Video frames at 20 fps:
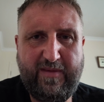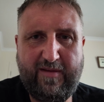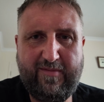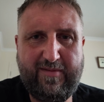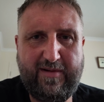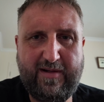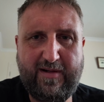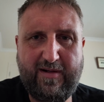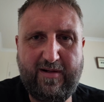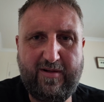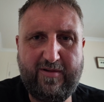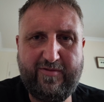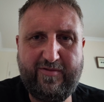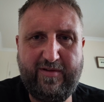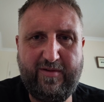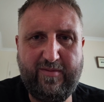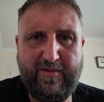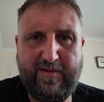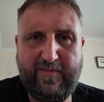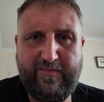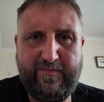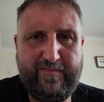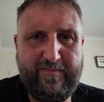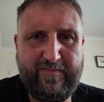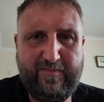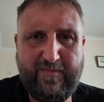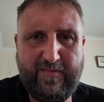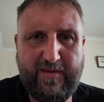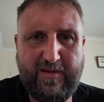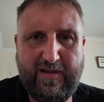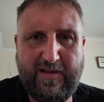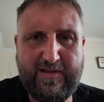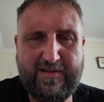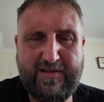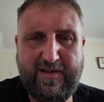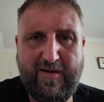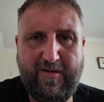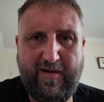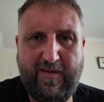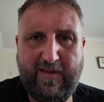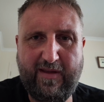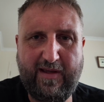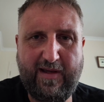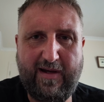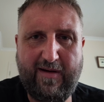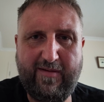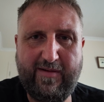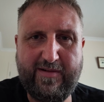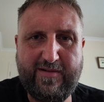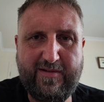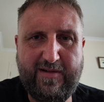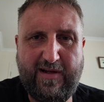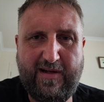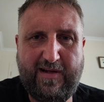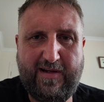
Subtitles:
If I had a lottery win, that's going in the garage.